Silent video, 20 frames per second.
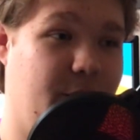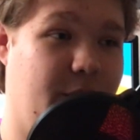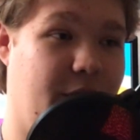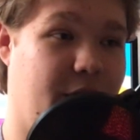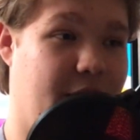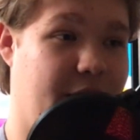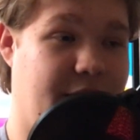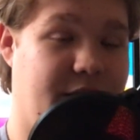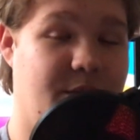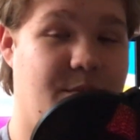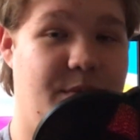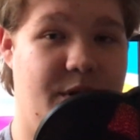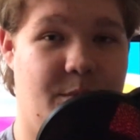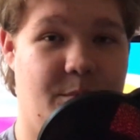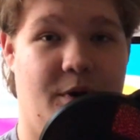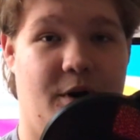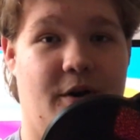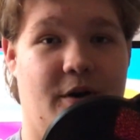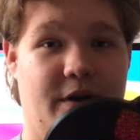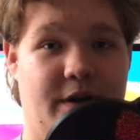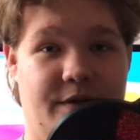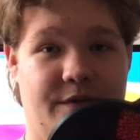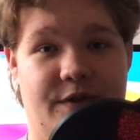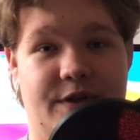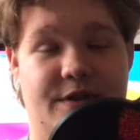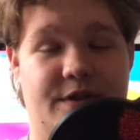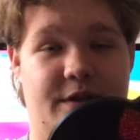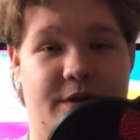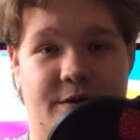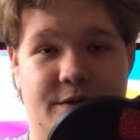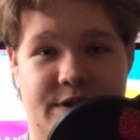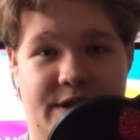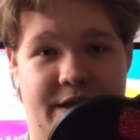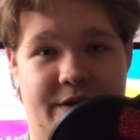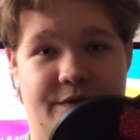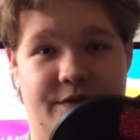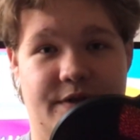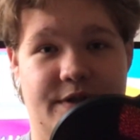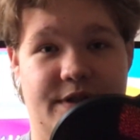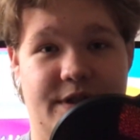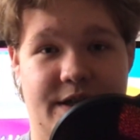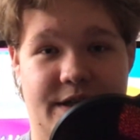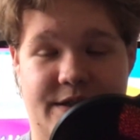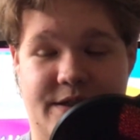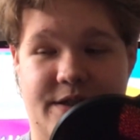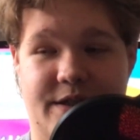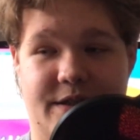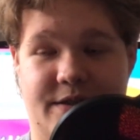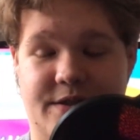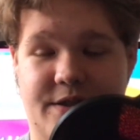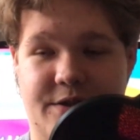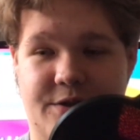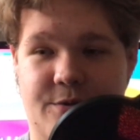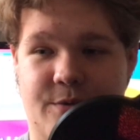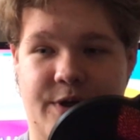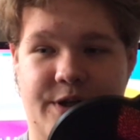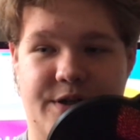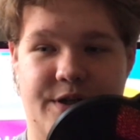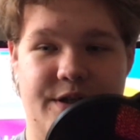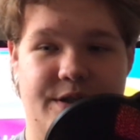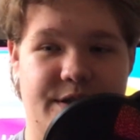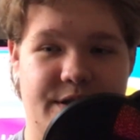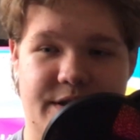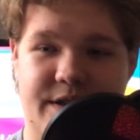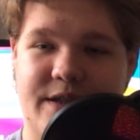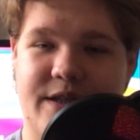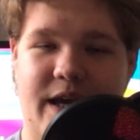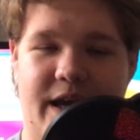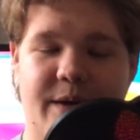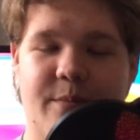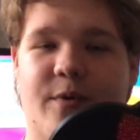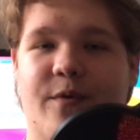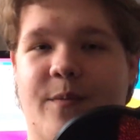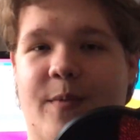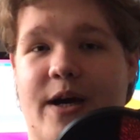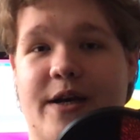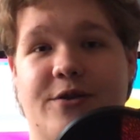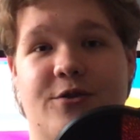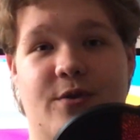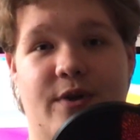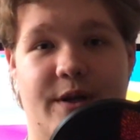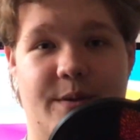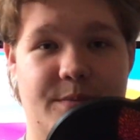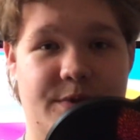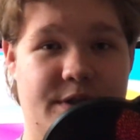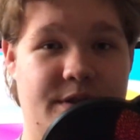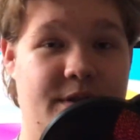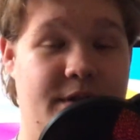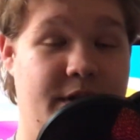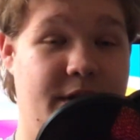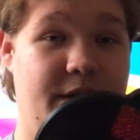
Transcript: where I can be a part of this closed alpha testing situation. It's a game of my dreams.